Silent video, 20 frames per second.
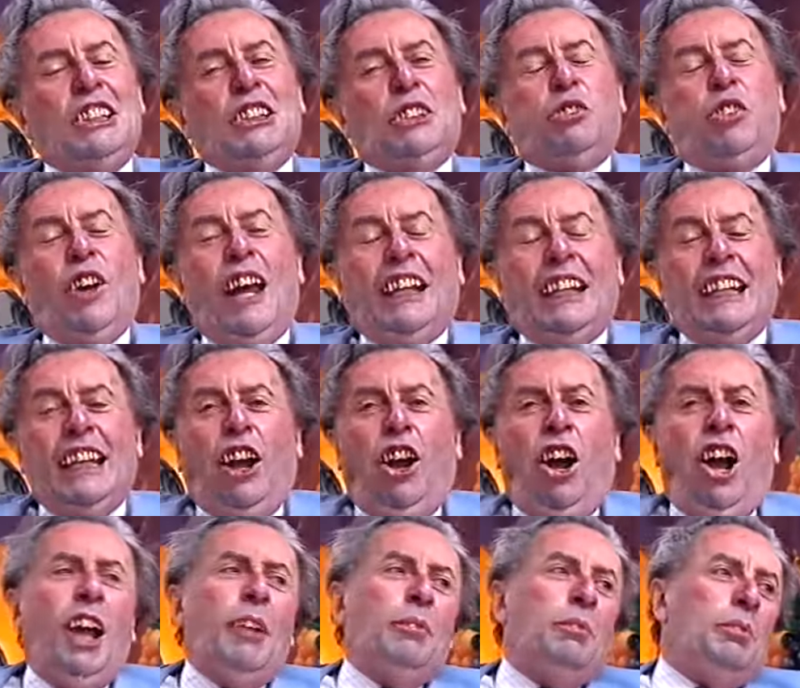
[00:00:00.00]
it's funny.
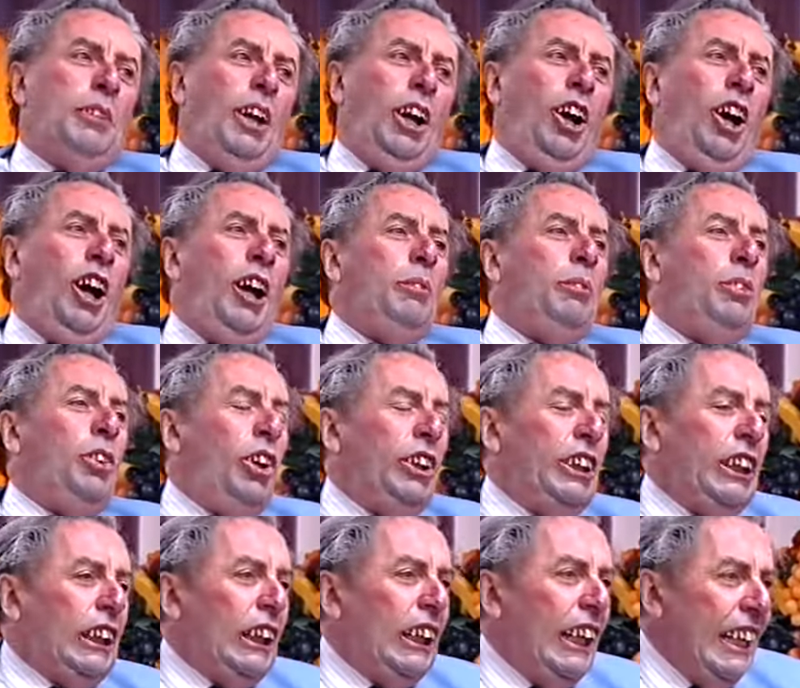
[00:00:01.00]
I'm not
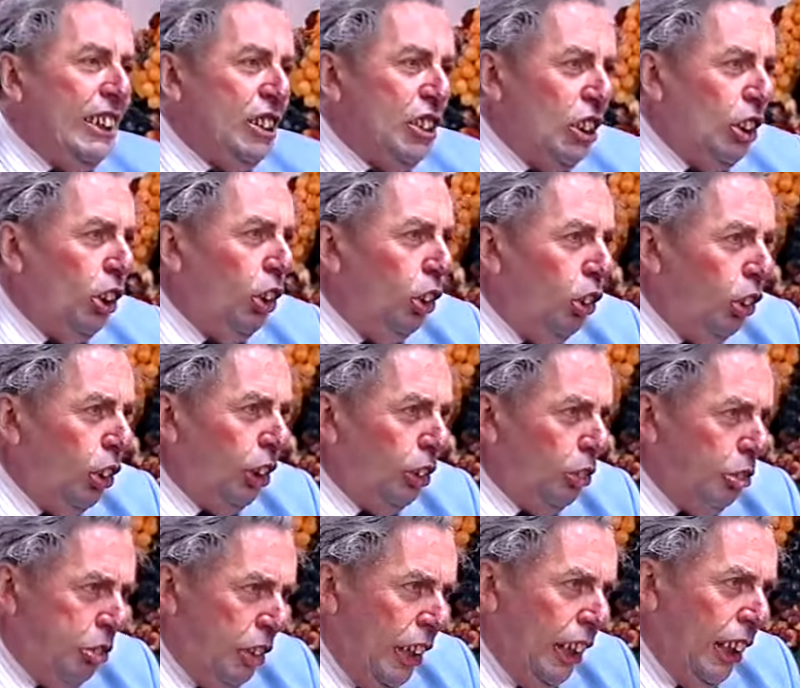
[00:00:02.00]
a
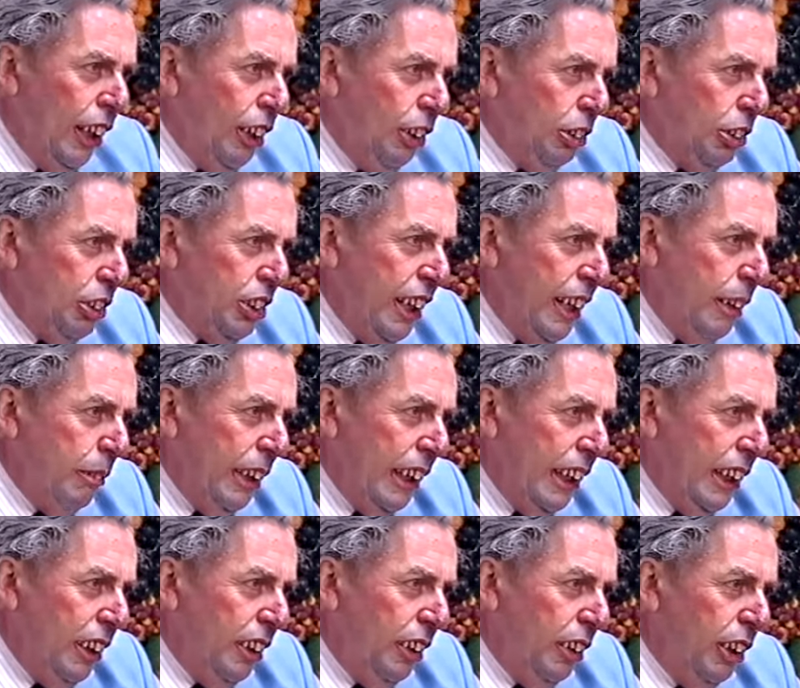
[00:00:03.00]
classical-looking fellow,
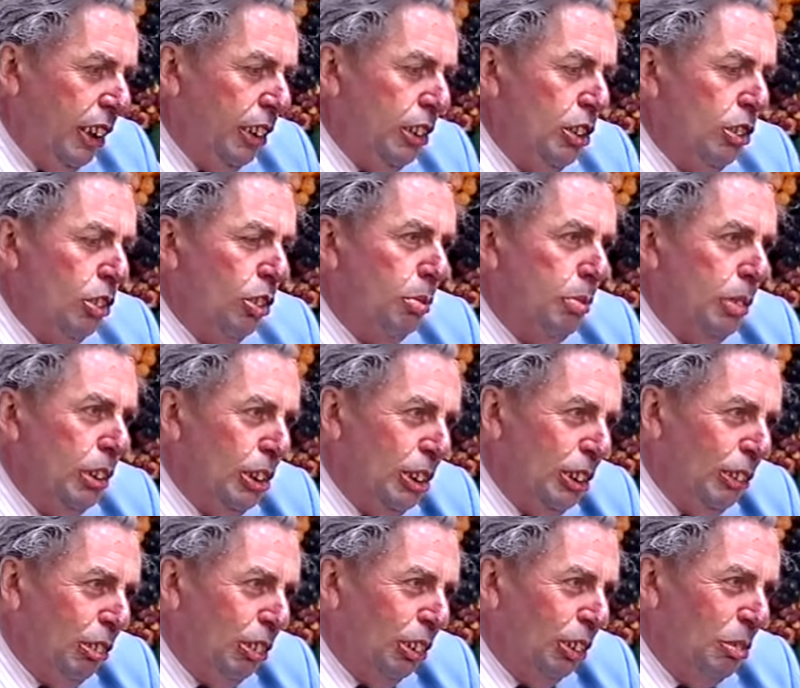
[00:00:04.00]
Tammy, and you're
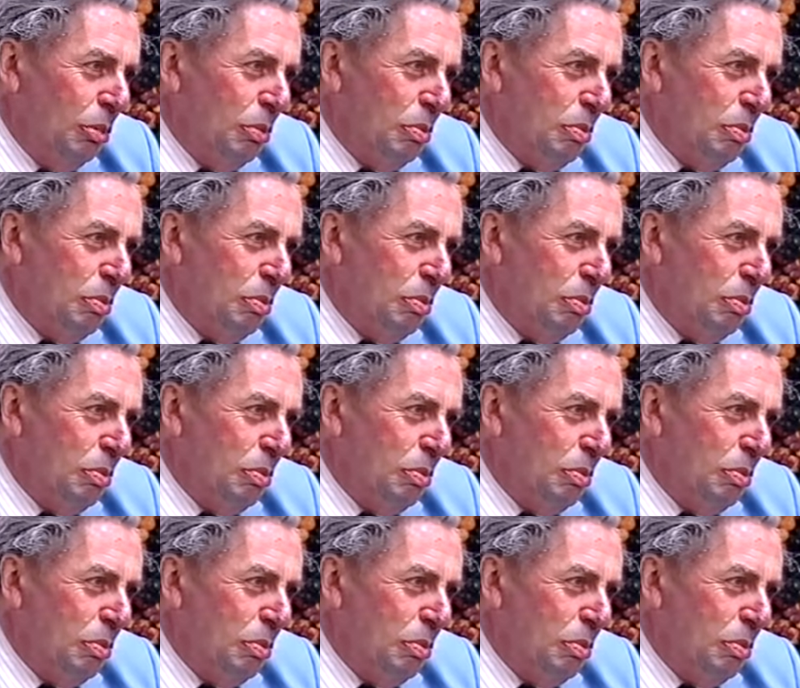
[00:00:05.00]
beautiful.